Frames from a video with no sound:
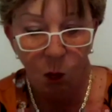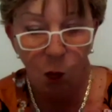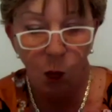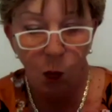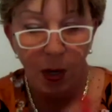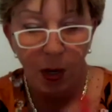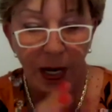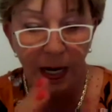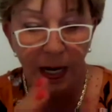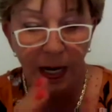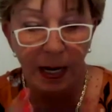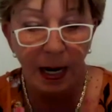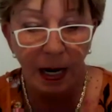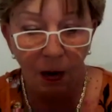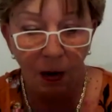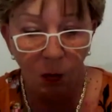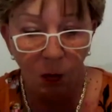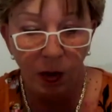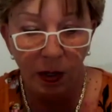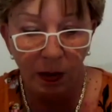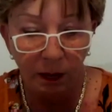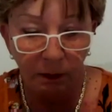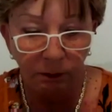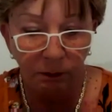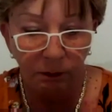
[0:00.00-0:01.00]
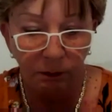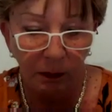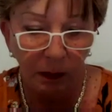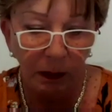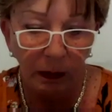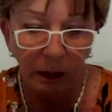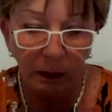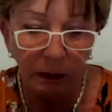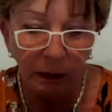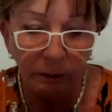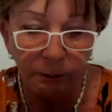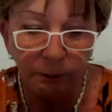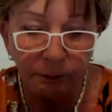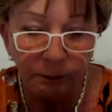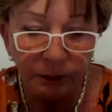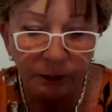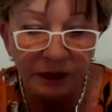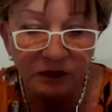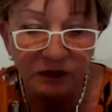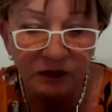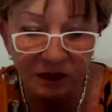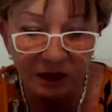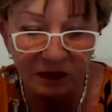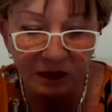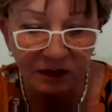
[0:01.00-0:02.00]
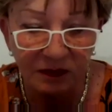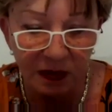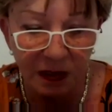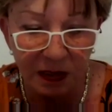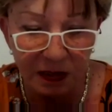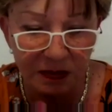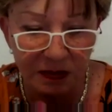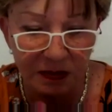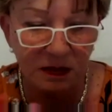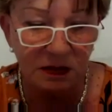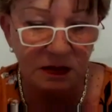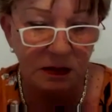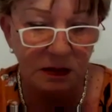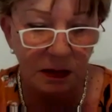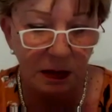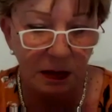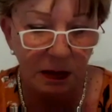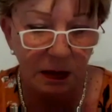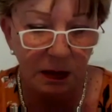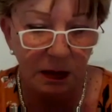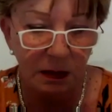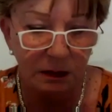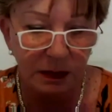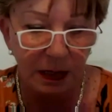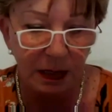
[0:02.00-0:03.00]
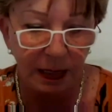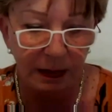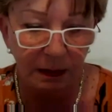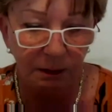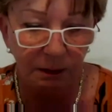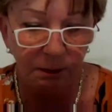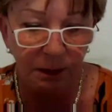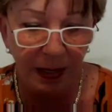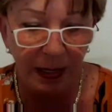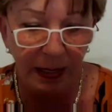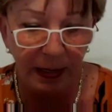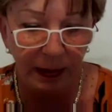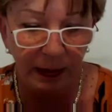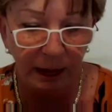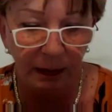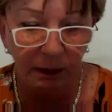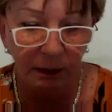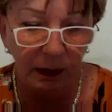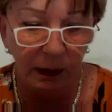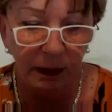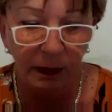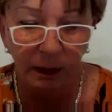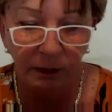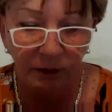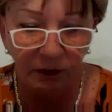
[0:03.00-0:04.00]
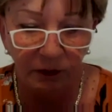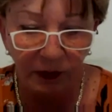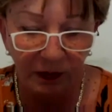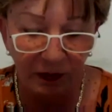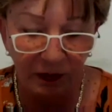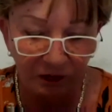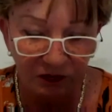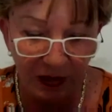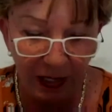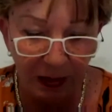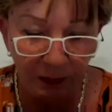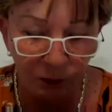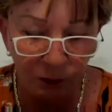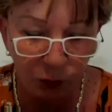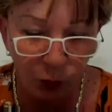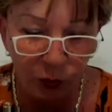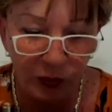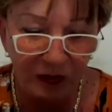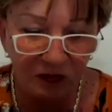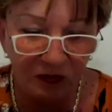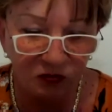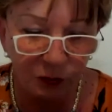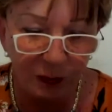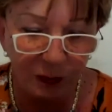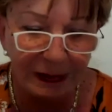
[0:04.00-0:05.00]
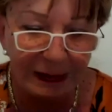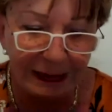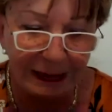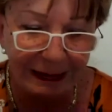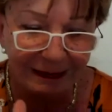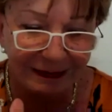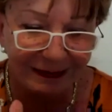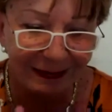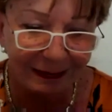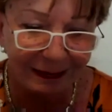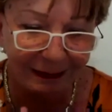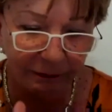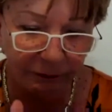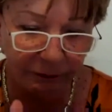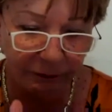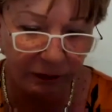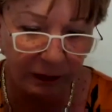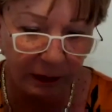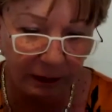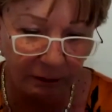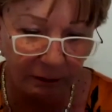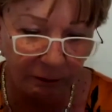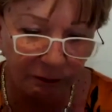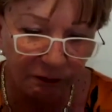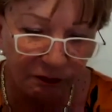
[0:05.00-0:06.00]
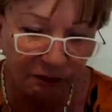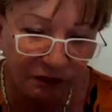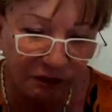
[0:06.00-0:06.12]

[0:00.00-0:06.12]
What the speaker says: way our business is done by the employees, we need to